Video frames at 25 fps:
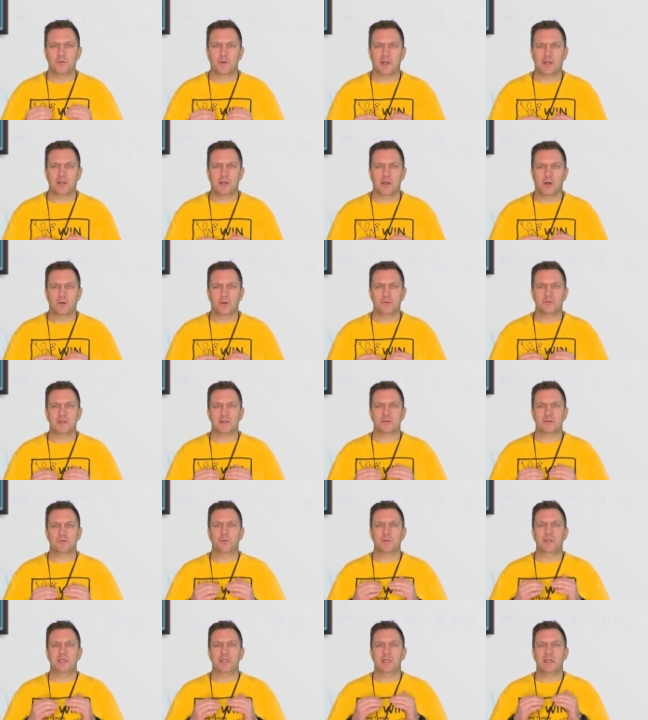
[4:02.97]
account that
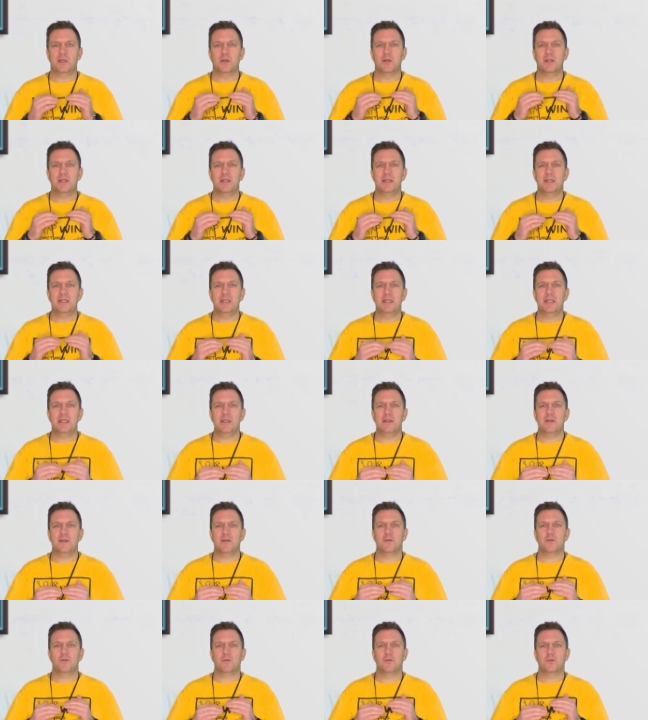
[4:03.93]
we
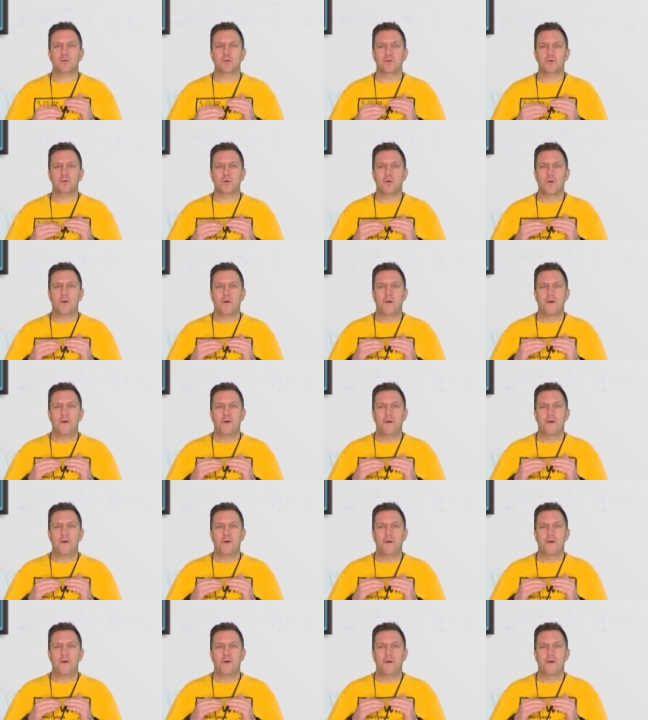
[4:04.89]
need to